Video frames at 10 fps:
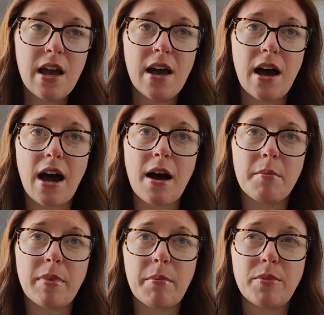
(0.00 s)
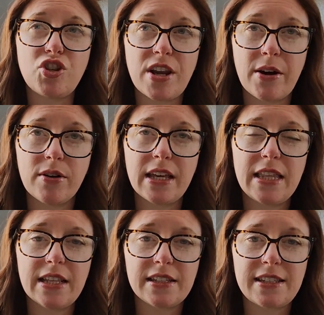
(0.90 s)
But generally,
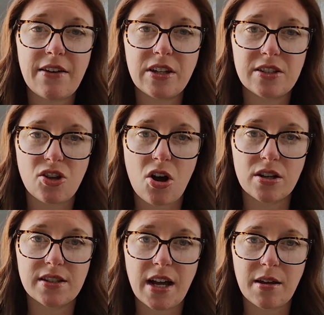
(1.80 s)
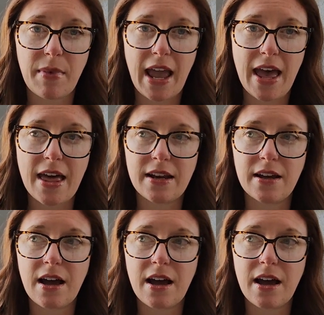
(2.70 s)
this is having a song stuck in my head.